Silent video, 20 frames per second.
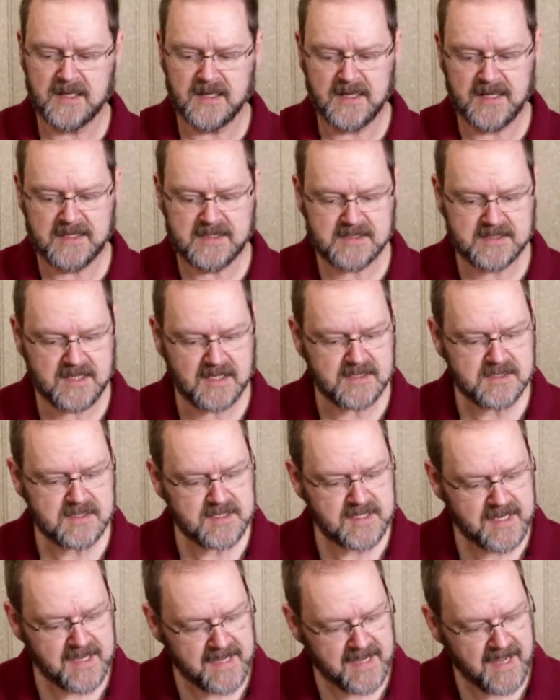It does
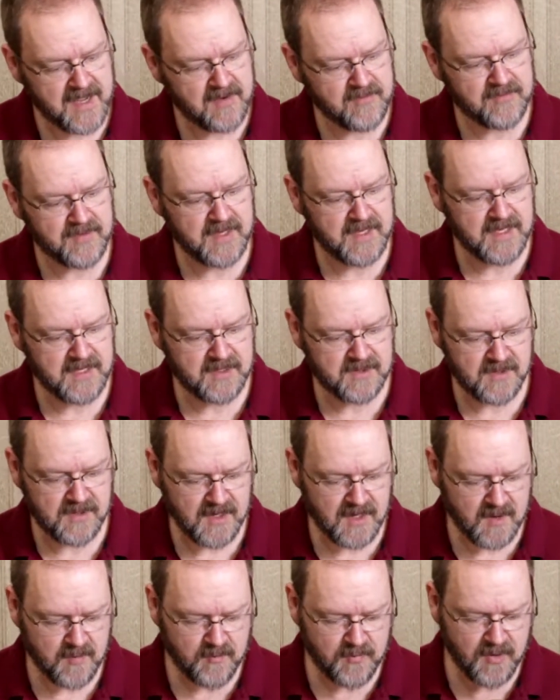have a
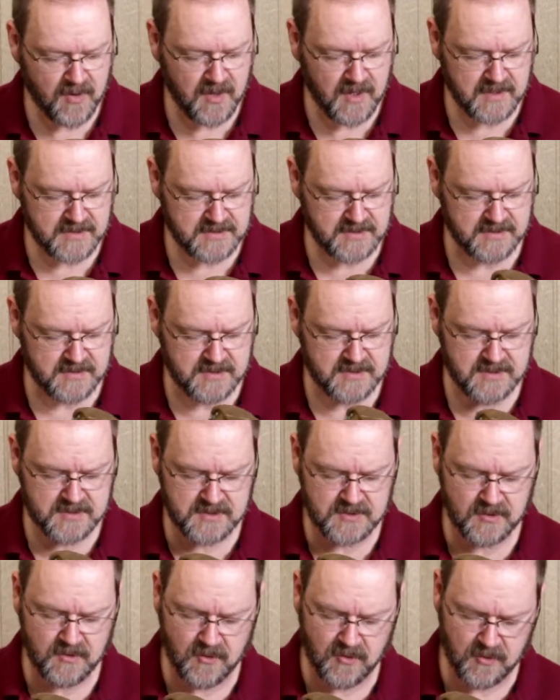composite
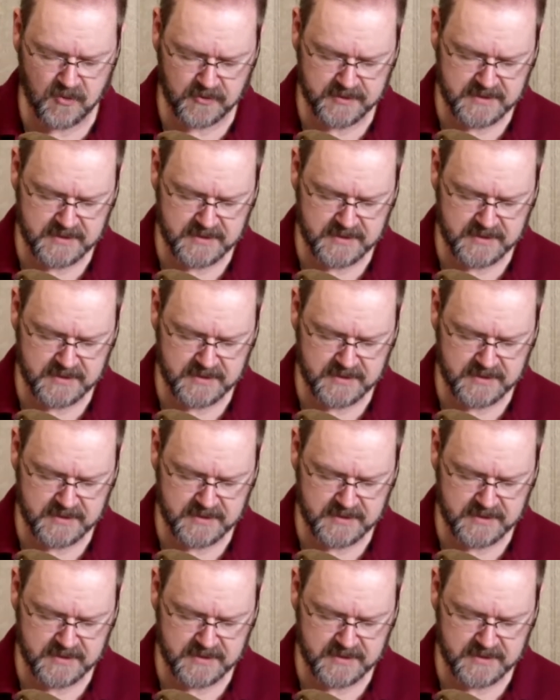sole.